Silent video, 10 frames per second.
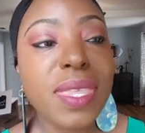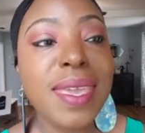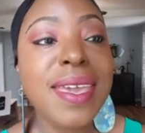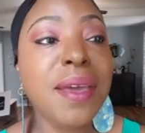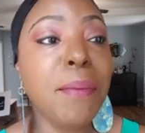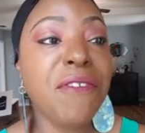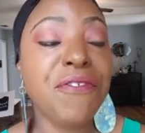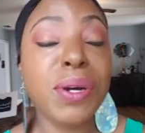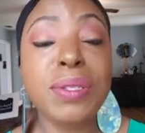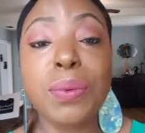And my
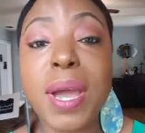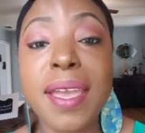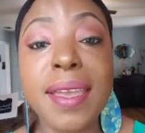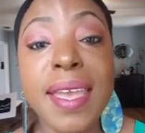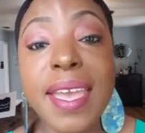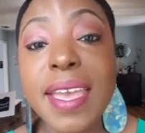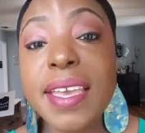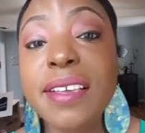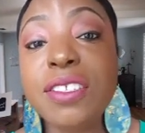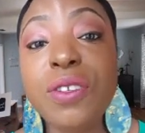first way
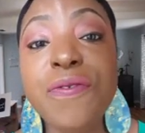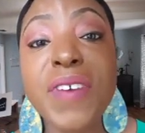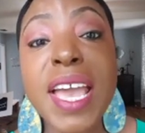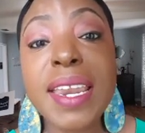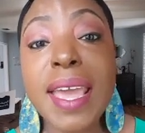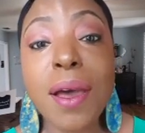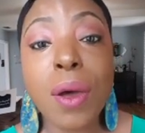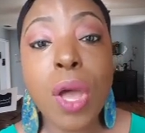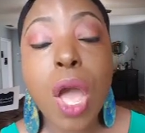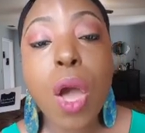is to find
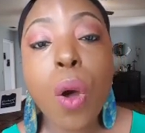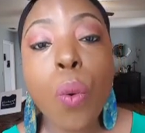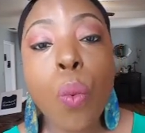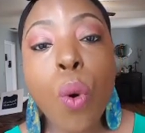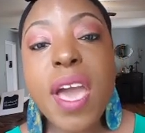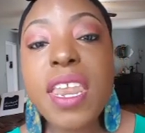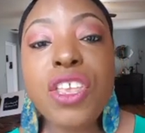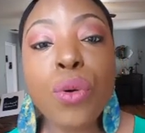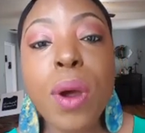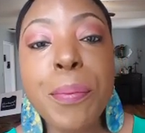out what
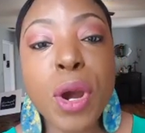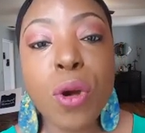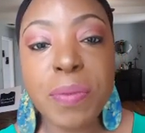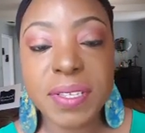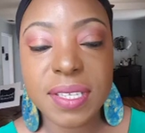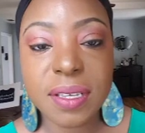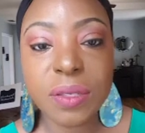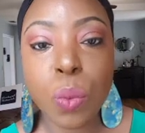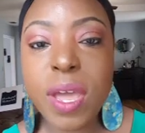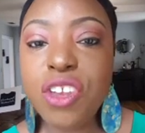your purpose
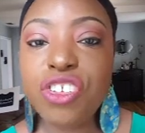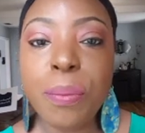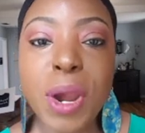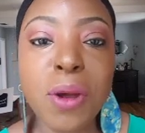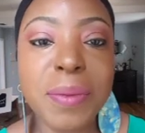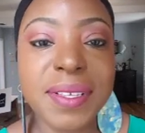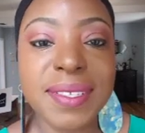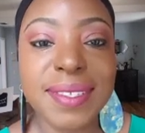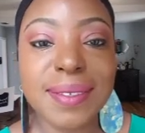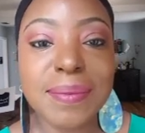is. What is your
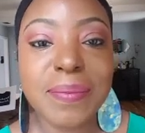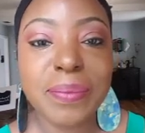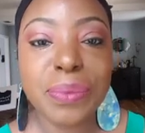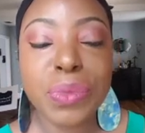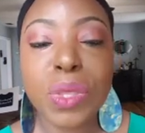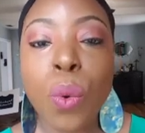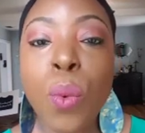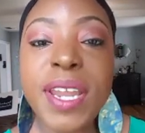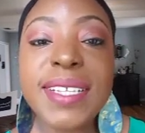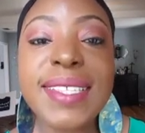purpose?
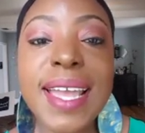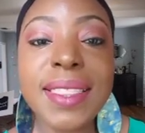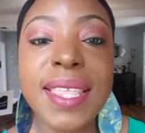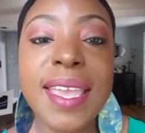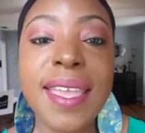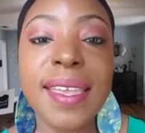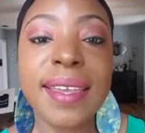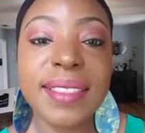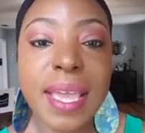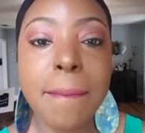What is that thing
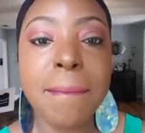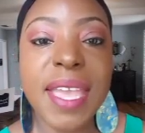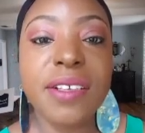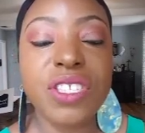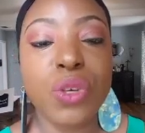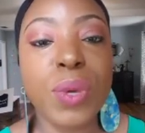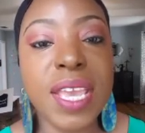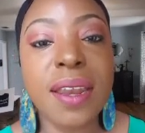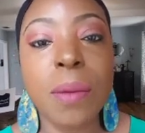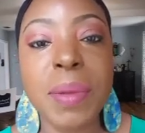that makes you
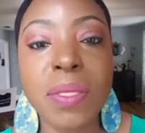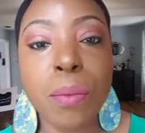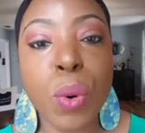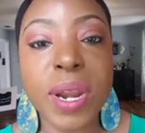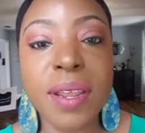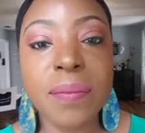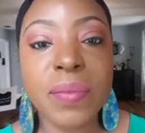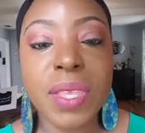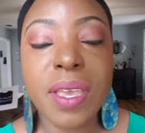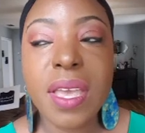get up in the morning?
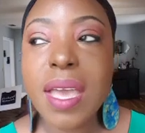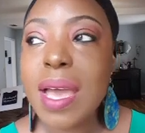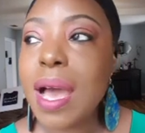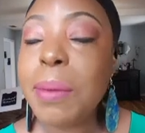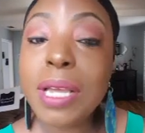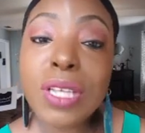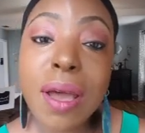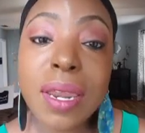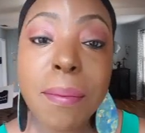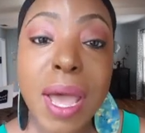I'm not
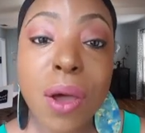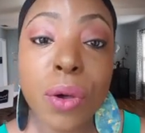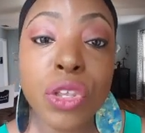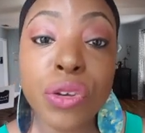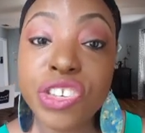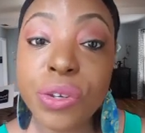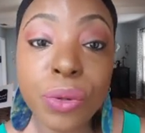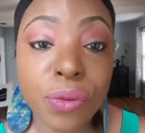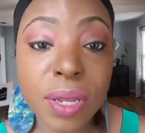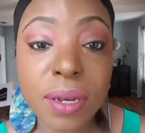talking about your
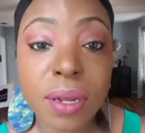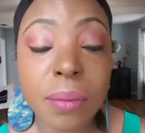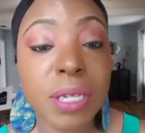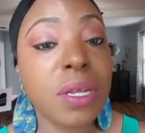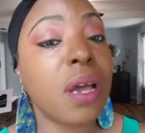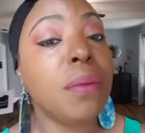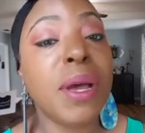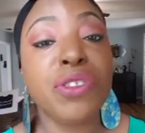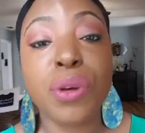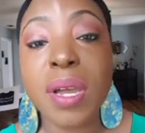children. I'm not talking
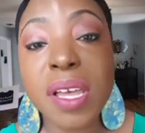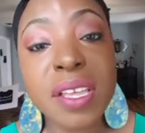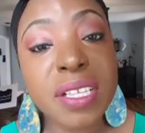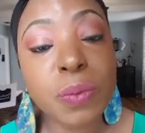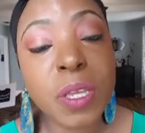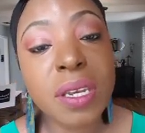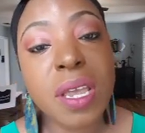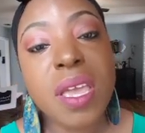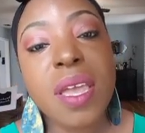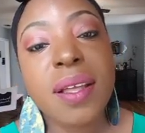about your husband.
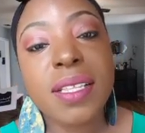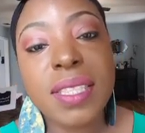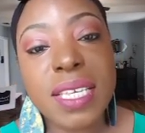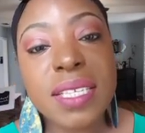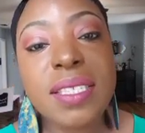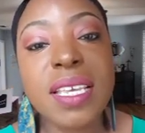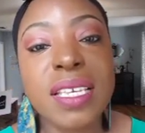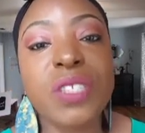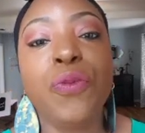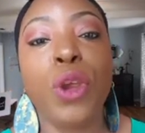This
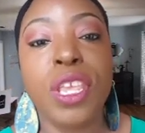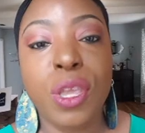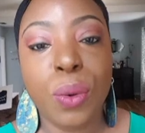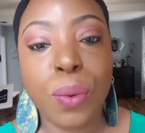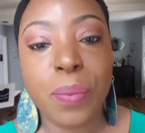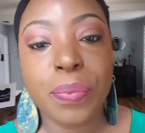is for you.